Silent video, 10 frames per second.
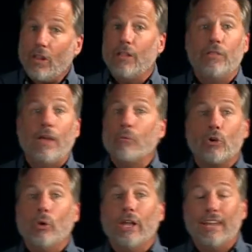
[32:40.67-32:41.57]
they were
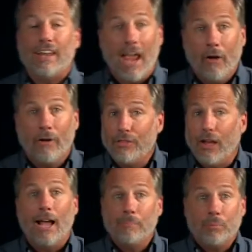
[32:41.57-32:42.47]
going to inherit the
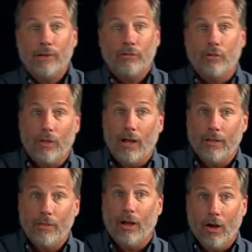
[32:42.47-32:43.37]
high priesthood,
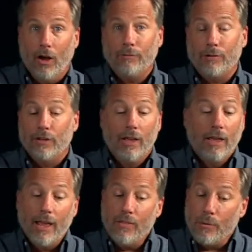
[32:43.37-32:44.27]
the office,
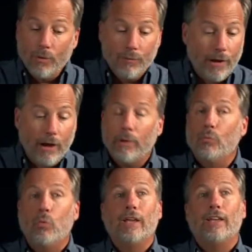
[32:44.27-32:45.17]
and they were very
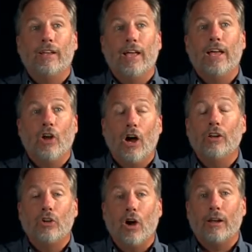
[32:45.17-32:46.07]
wicked and
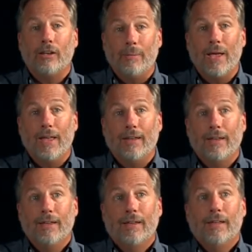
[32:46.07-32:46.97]
ungodly men.
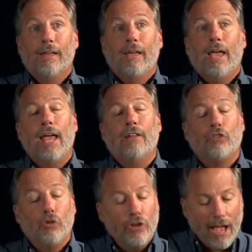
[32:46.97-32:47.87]
And
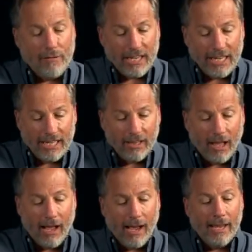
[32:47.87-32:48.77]
so you have
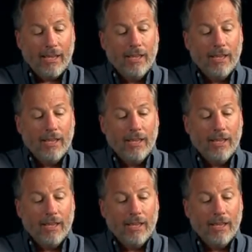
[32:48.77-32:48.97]
Eli,